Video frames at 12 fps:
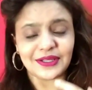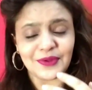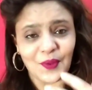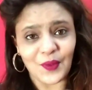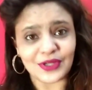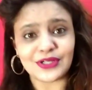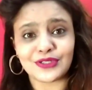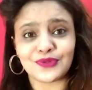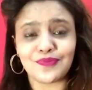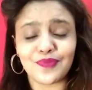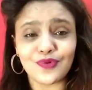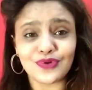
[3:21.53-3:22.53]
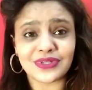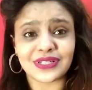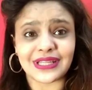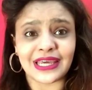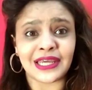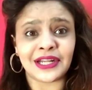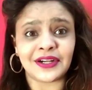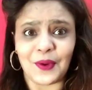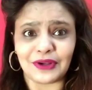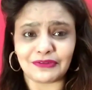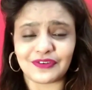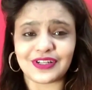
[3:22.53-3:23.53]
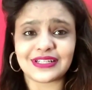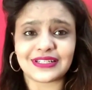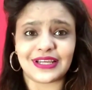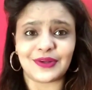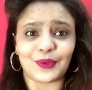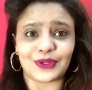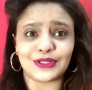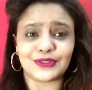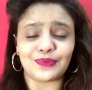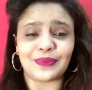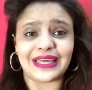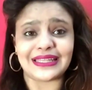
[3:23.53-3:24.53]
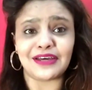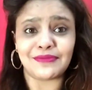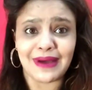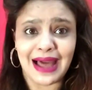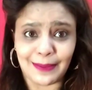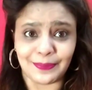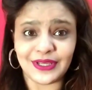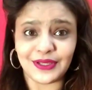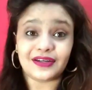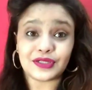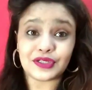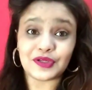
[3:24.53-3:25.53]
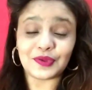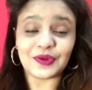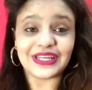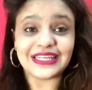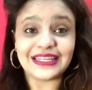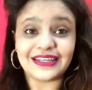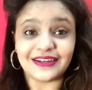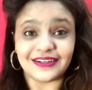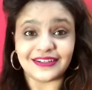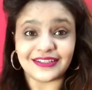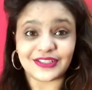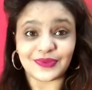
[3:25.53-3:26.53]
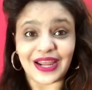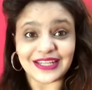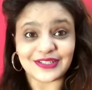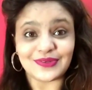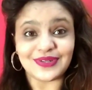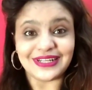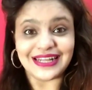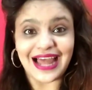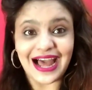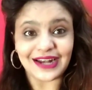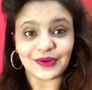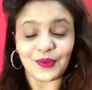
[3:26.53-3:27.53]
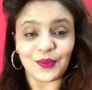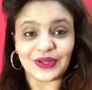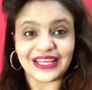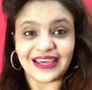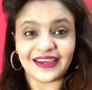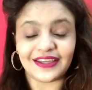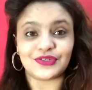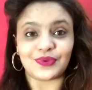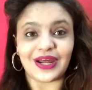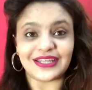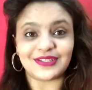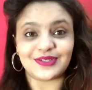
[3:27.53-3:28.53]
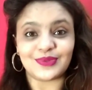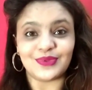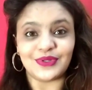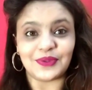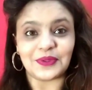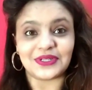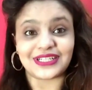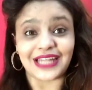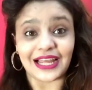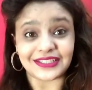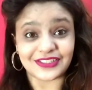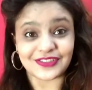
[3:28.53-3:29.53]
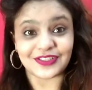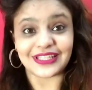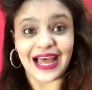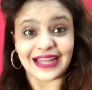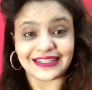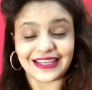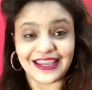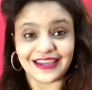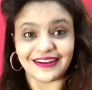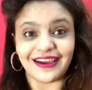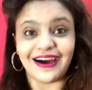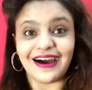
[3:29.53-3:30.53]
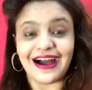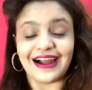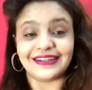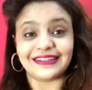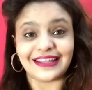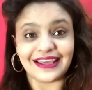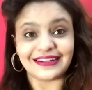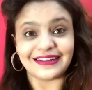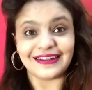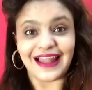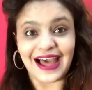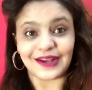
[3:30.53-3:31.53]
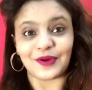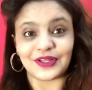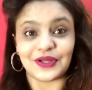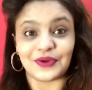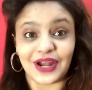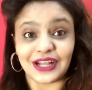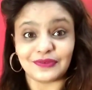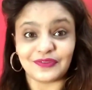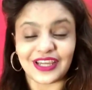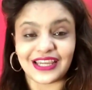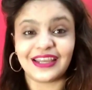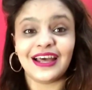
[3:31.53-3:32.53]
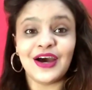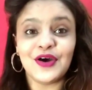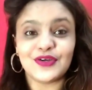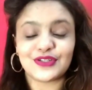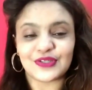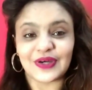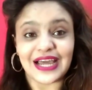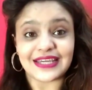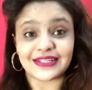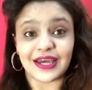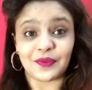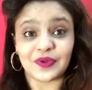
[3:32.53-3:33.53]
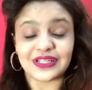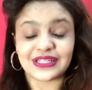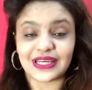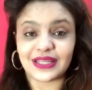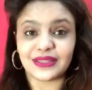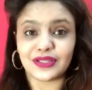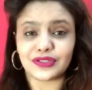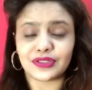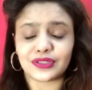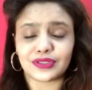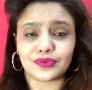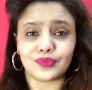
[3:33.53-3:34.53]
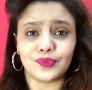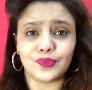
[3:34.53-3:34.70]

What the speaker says: in order to boost their confidence, in order to make them happy, you know, he tried to land over there, tried to, you know, touch that area and then land on the runway. So guys, I will say this